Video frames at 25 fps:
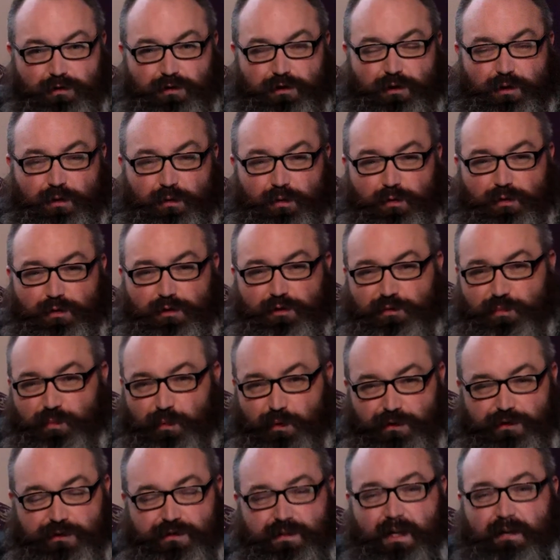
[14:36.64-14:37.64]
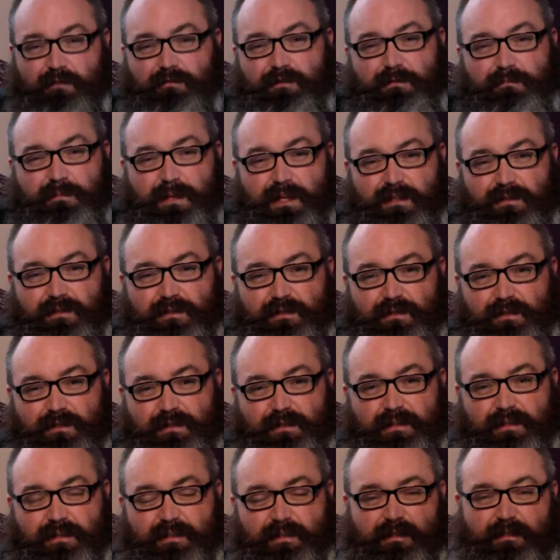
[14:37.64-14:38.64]
yours? What has Terry
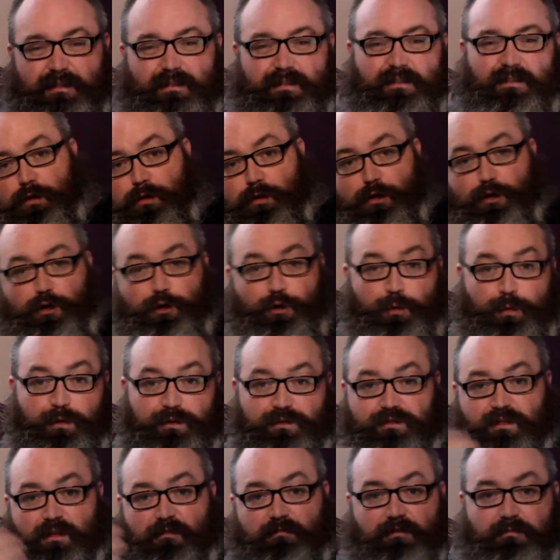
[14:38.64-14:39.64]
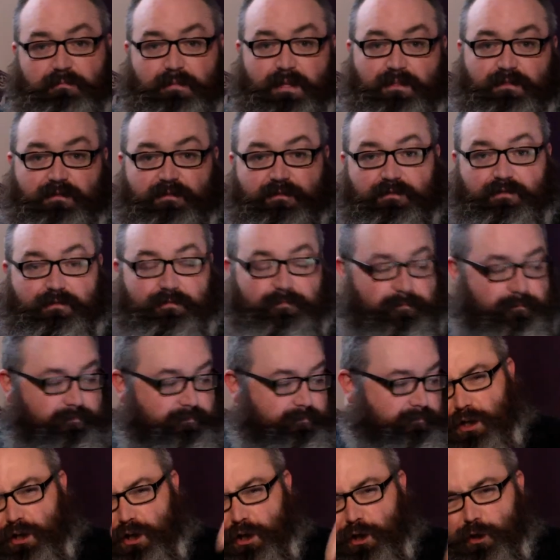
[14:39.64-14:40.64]
missed? Who has Terry missed?
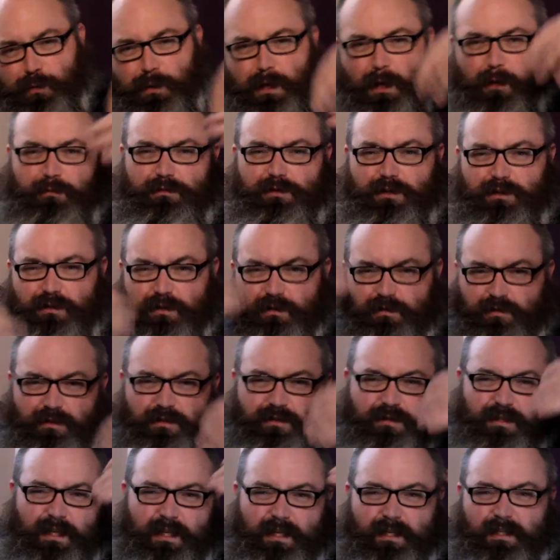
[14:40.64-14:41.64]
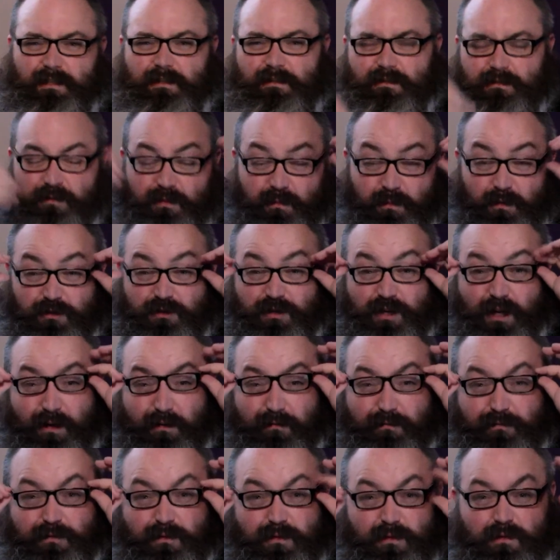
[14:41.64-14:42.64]
Who else is on the scene to watch
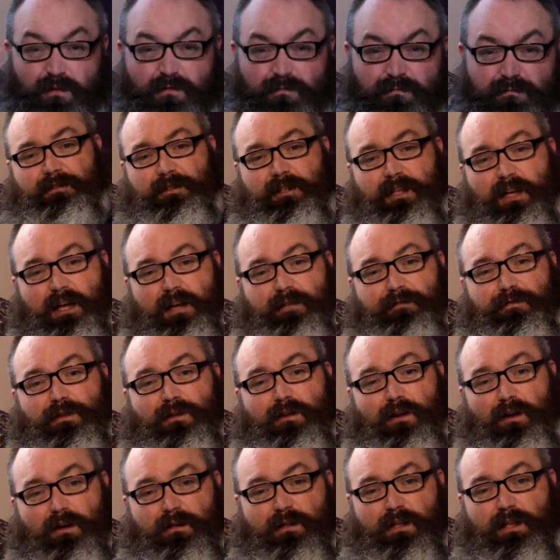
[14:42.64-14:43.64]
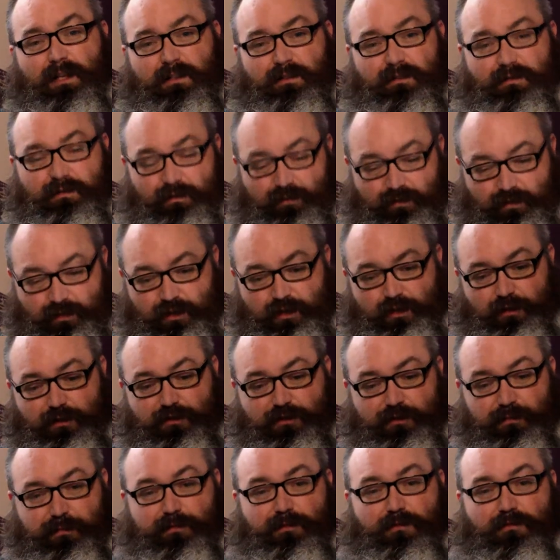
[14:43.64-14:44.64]
out for? So yeah, if you like this, like and
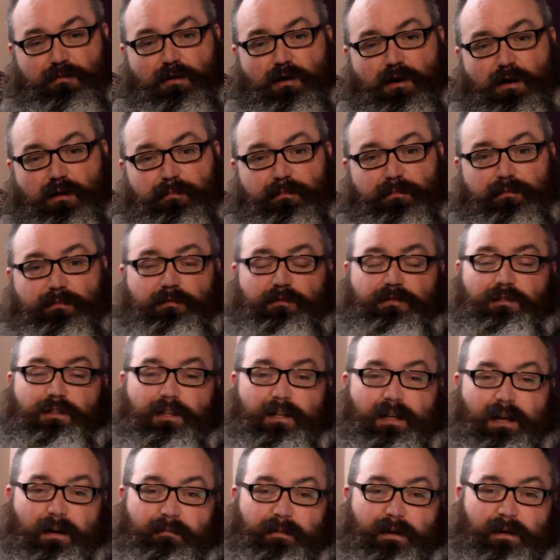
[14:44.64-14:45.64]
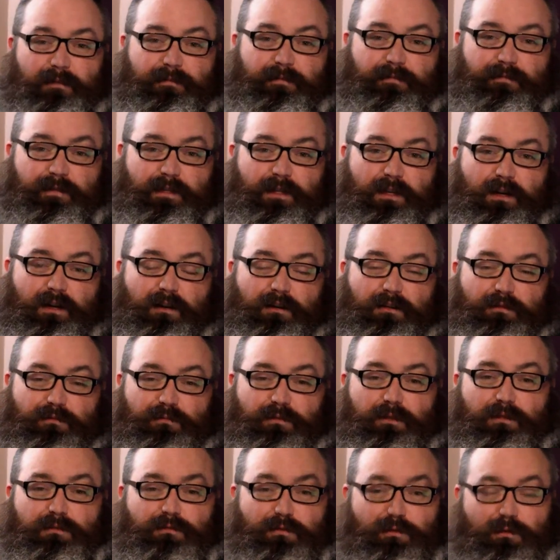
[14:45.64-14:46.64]
subscribe, and check out my other videos
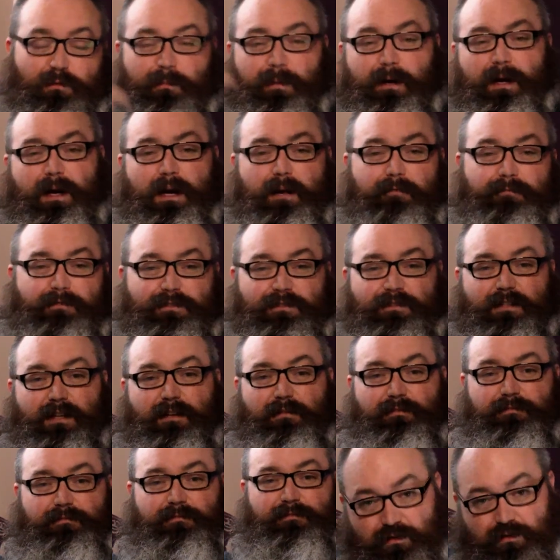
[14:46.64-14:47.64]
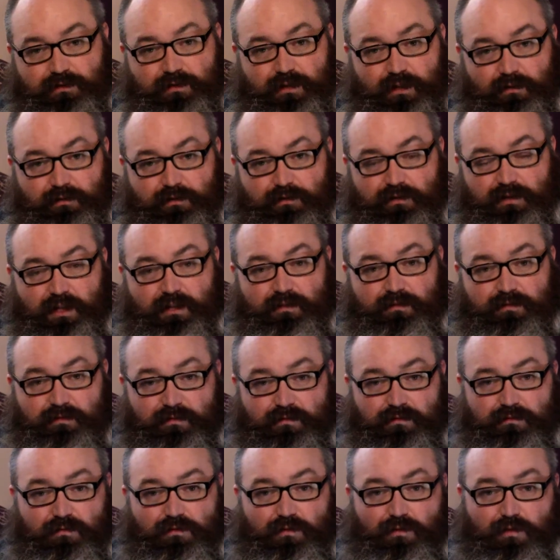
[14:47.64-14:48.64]
where I talk about other stuff. Just Terry
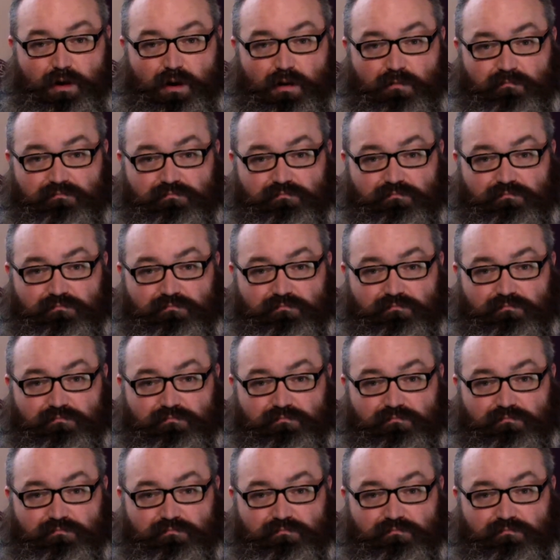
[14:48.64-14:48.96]
Says, alright?